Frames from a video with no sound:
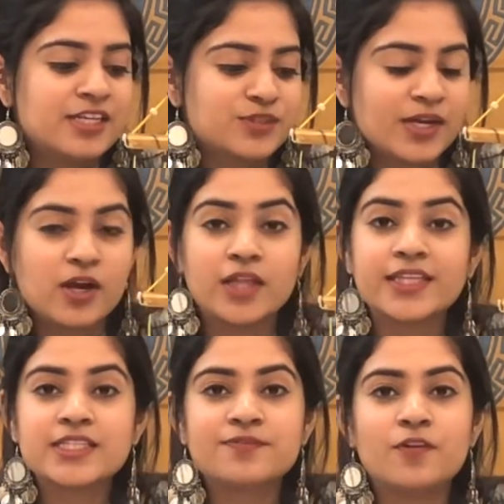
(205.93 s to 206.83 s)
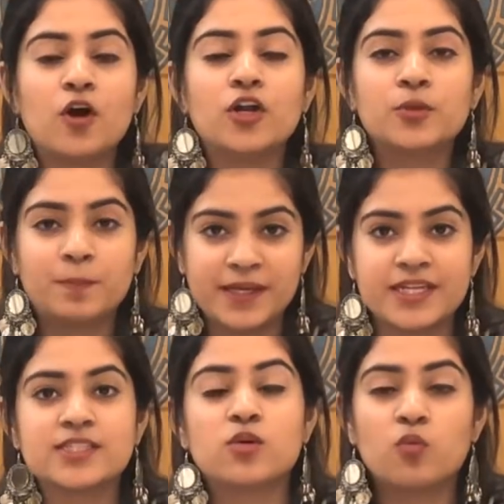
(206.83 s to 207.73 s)
So I got this for
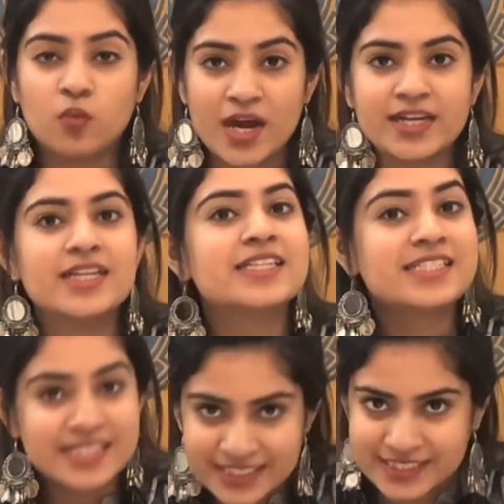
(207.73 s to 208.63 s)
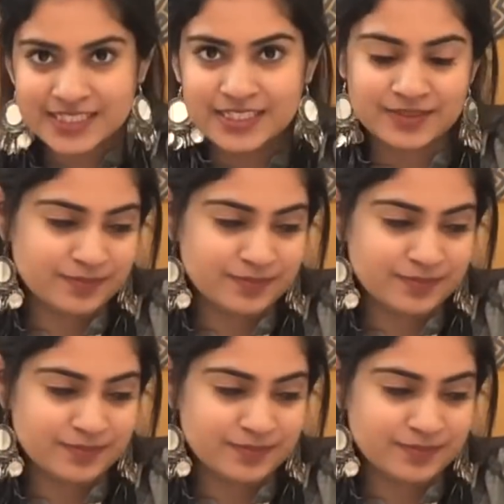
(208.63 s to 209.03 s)
rupees 160.